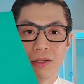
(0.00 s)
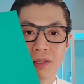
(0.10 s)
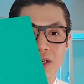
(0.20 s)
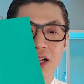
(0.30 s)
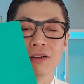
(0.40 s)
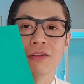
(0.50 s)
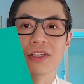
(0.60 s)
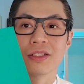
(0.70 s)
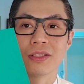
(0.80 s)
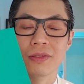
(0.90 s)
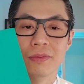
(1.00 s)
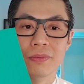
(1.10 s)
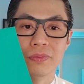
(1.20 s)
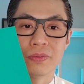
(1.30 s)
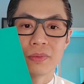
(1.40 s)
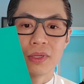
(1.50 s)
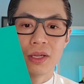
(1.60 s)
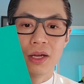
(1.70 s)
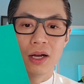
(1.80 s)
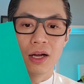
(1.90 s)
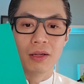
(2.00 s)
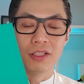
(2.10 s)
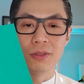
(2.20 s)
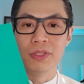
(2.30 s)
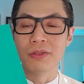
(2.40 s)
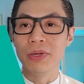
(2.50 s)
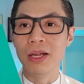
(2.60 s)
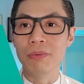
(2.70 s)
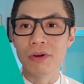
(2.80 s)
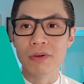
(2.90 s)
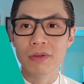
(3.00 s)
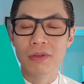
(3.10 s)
the color of this this piece of paper,